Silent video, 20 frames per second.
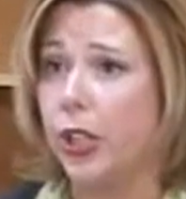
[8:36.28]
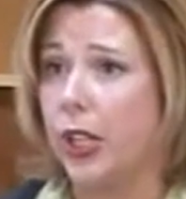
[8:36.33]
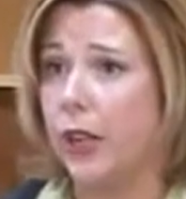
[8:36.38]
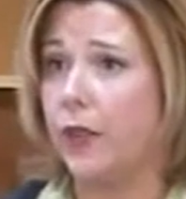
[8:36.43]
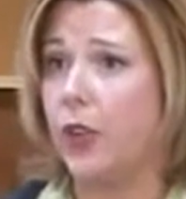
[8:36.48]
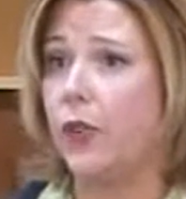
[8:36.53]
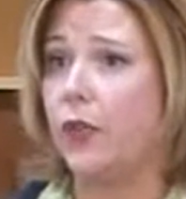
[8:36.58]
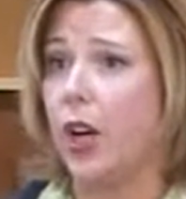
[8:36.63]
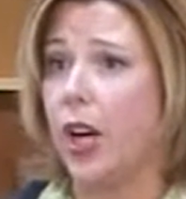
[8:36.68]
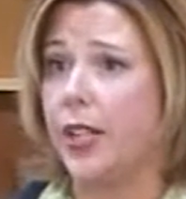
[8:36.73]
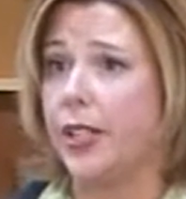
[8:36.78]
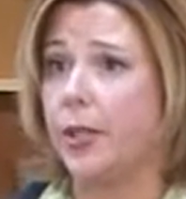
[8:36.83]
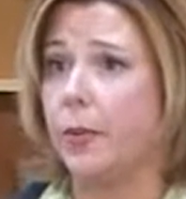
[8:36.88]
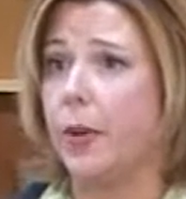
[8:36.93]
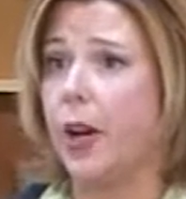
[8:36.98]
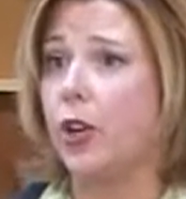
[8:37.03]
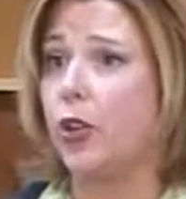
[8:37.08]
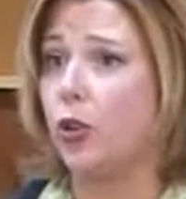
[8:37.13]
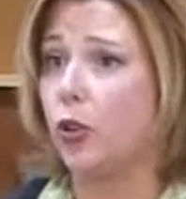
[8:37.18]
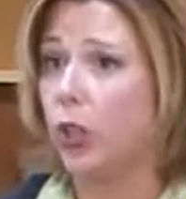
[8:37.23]
could give advice
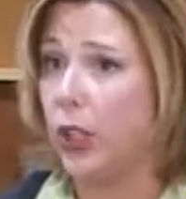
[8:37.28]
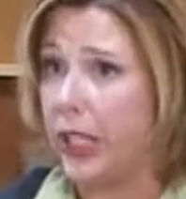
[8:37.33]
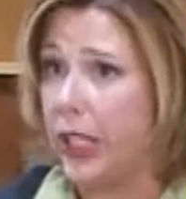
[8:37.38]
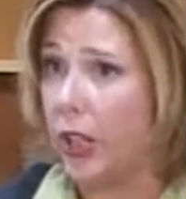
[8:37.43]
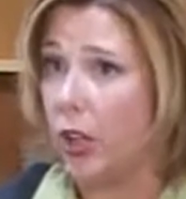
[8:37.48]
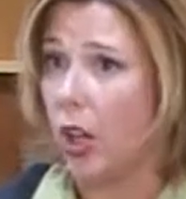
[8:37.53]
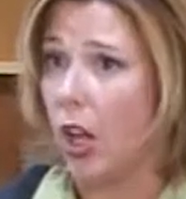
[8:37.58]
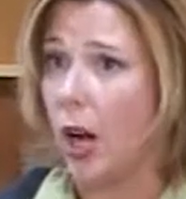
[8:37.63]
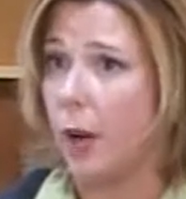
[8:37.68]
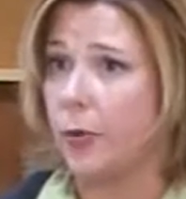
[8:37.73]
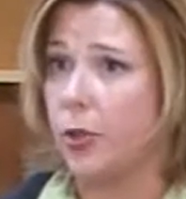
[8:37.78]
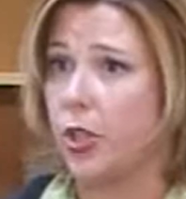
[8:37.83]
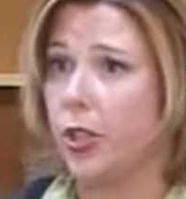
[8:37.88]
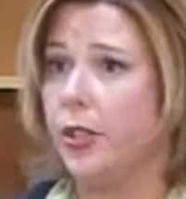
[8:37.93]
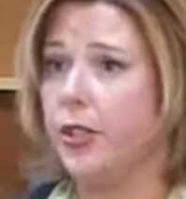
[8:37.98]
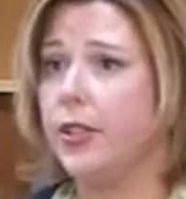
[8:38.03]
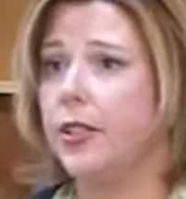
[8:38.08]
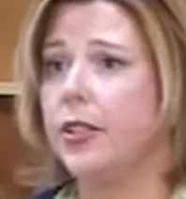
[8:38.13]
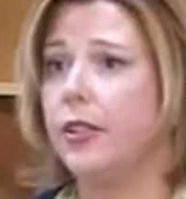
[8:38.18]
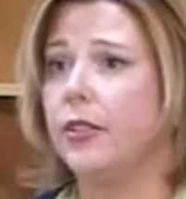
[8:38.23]
about your legal
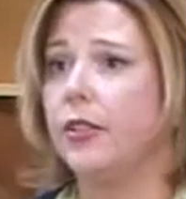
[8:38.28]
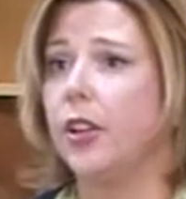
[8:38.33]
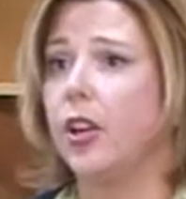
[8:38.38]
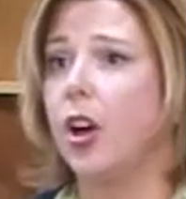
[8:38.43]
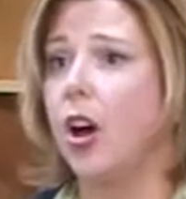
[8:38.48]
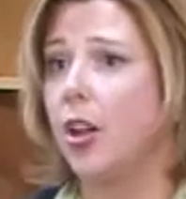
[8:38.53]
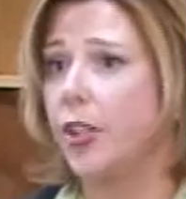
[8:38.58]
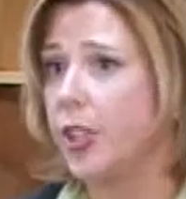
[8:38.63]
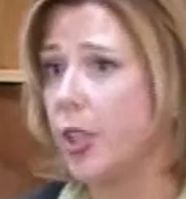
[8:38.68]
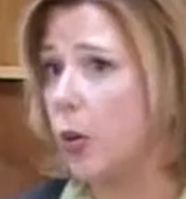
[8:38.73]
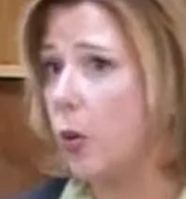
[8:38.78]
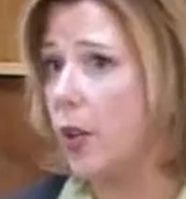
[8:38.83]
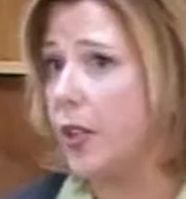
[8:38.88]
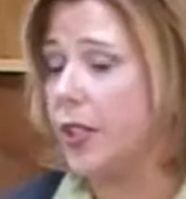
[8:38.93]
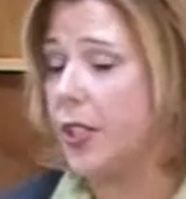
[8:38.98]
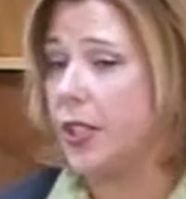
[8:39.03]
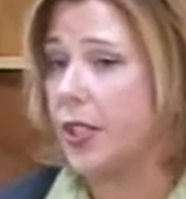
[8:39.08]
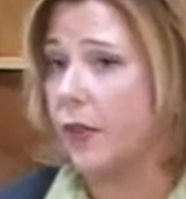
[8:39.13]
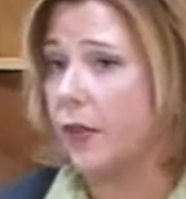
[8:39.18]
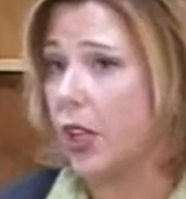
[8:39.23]
options, the
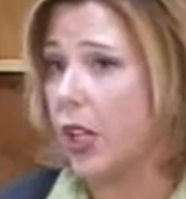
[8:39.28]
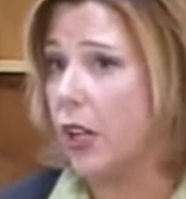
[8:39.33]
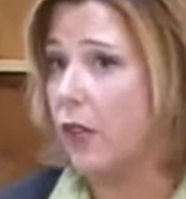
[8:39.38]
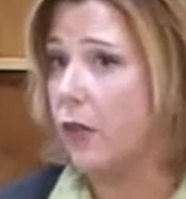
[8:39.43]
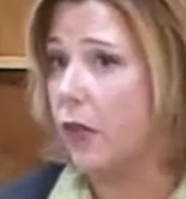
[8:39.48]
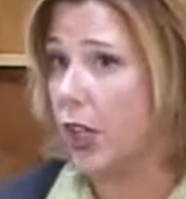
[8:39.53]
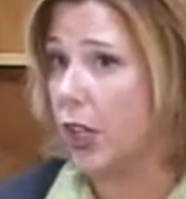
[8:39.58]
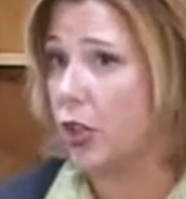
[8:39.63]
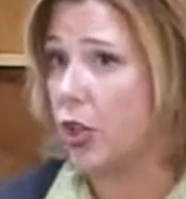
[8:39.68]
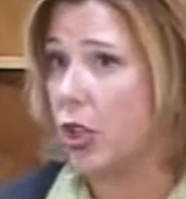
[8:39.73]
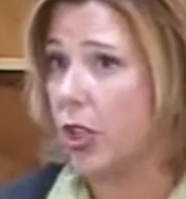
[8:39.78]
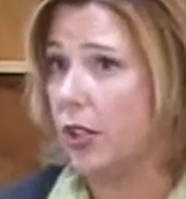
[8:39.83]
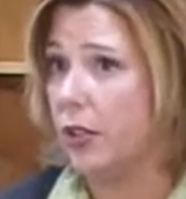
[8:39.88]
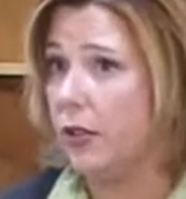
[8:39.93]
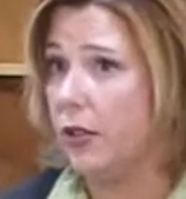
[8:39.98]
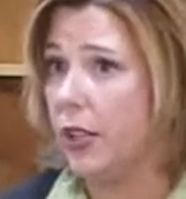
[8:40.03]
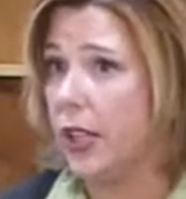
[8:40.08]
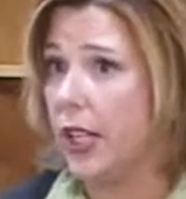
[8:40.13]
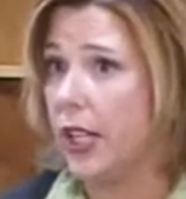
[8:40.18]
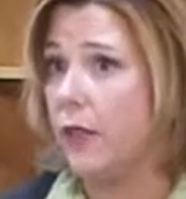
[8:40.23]
consequences of a
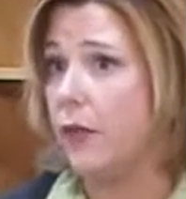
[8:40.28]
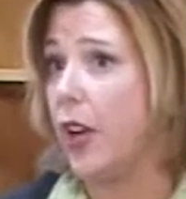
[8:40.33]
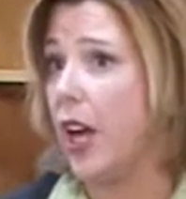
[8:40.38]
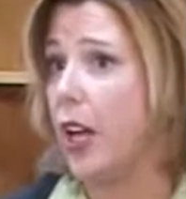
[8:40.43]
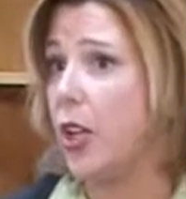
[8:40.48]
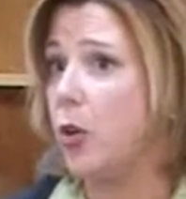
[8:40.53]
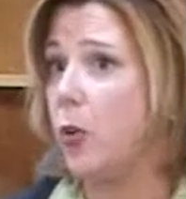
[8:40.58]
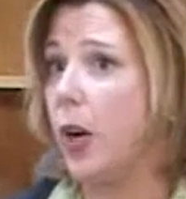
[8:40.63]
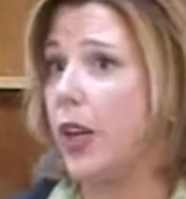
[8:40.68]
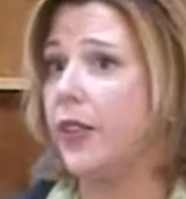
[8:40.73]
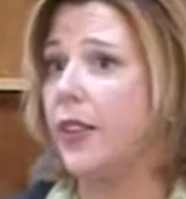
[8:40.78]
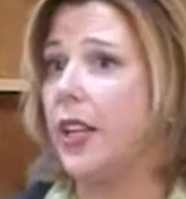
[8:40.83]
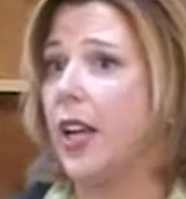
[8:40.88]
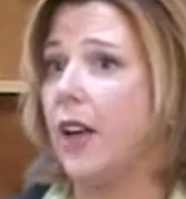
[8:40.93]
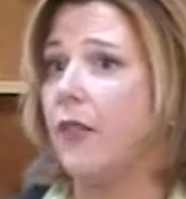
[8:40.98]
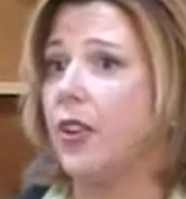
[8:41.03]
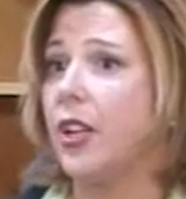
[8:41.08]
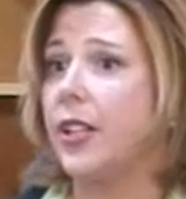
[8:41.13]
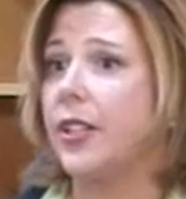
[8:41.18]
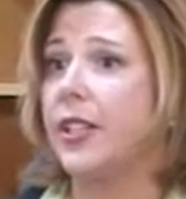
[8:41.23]
conviction, evaluate
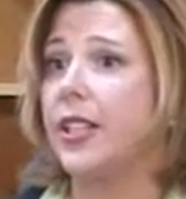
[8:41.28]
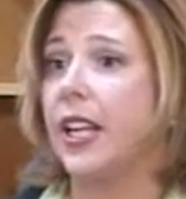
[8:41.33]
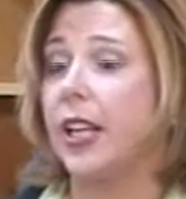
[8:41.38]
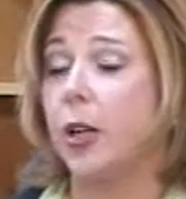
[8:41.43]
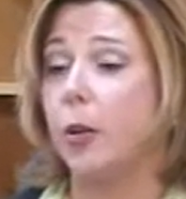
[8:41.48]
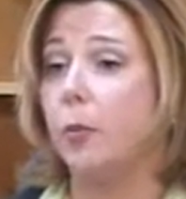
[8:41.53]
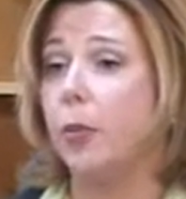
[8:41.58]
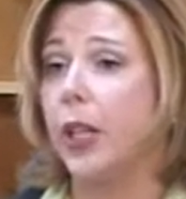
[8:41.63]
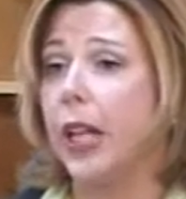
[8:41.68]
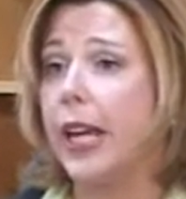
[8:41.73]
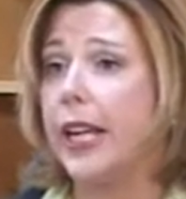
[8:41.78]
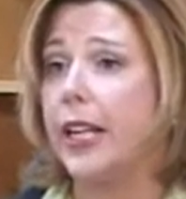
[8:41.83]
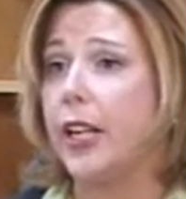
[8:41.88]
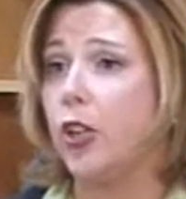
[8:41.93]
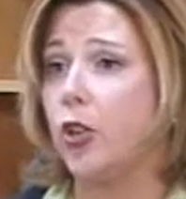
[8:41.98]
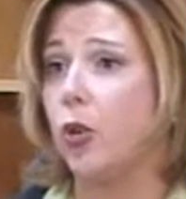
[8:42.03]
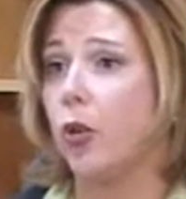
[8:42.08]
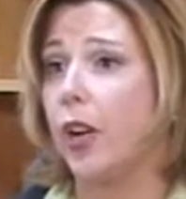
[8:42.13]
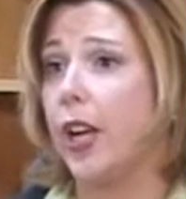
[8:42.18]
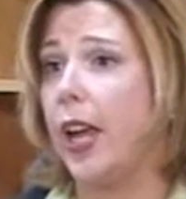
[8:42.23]
the evidence and complaint
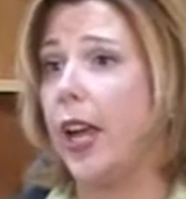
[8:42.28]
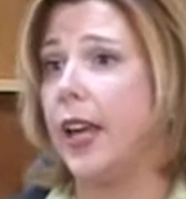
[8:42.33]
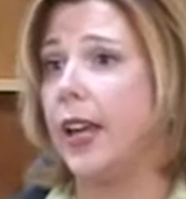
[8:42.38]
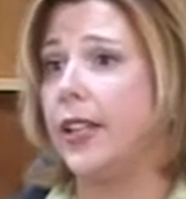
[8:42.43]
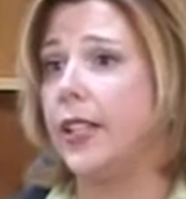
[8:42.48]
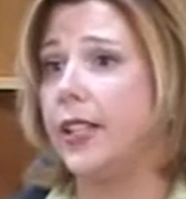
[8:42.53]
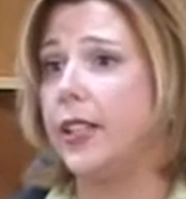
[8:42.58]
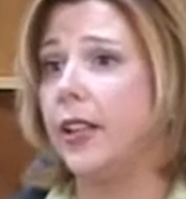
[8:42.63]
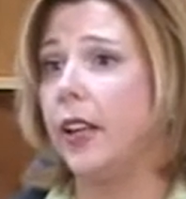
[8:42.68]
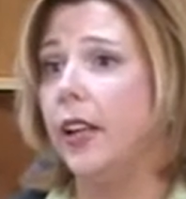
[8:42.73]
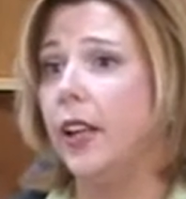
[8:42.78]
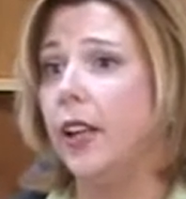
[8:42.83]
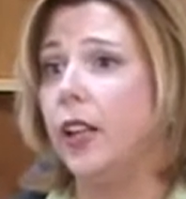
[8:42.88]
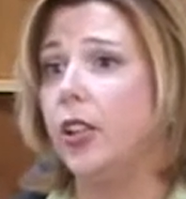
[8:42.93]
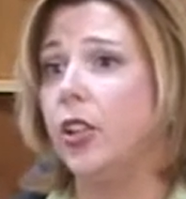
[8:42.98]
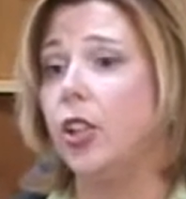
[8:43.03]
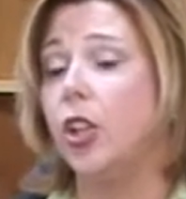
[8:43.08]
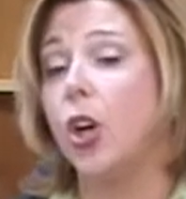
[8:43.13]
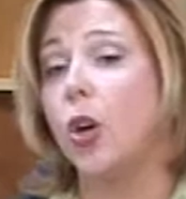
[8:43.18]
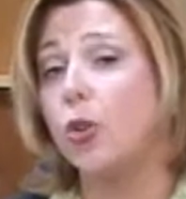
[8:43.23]
in your case,
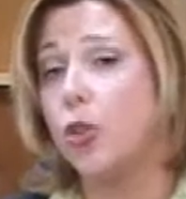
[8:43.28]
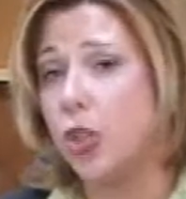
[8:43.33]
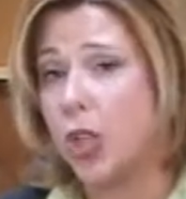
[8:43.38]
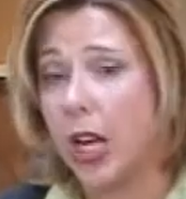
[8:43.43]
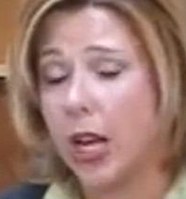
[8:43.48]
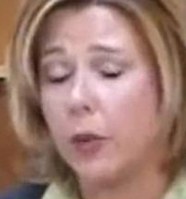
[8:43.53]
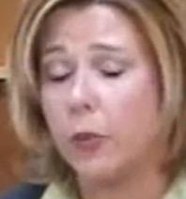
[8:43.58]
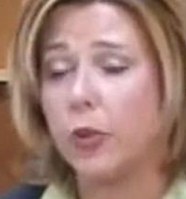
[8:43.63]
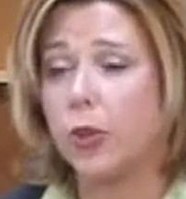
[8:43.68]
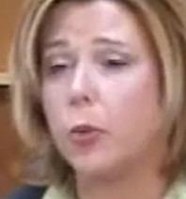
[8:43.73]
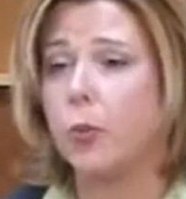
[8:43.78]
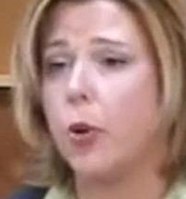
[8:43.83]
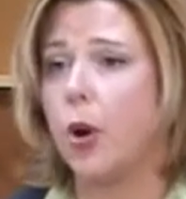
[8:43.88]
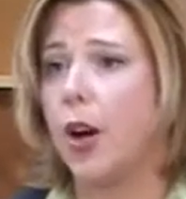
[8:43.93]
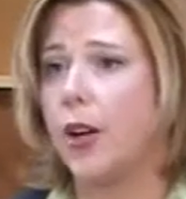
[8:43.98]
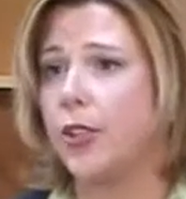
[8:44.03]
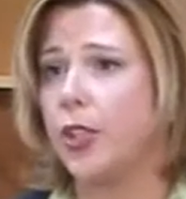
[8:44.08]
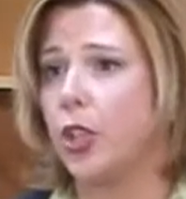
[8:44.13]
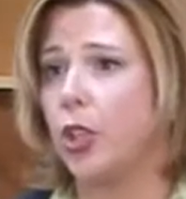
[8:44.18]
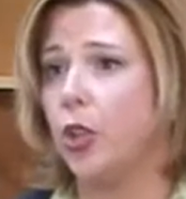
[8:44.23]
negotiate with the
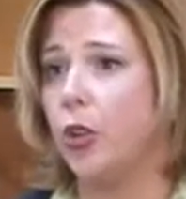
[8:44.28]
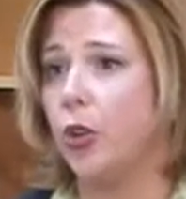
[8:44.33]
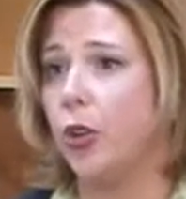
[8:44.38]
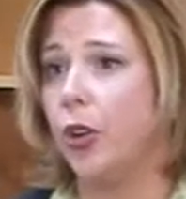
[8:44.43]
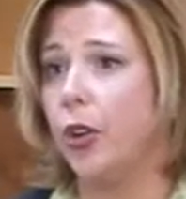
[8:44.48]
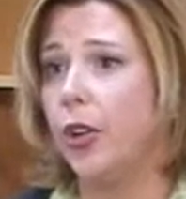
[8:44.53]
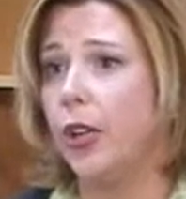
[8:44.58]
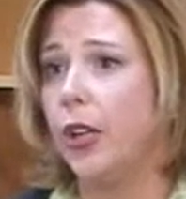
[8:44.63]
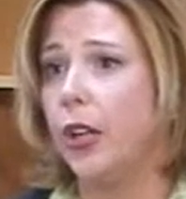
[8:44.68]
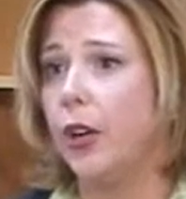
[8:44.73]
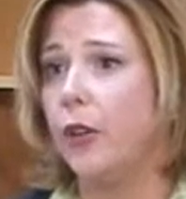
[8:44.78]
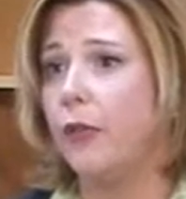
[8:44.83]
prosecutor,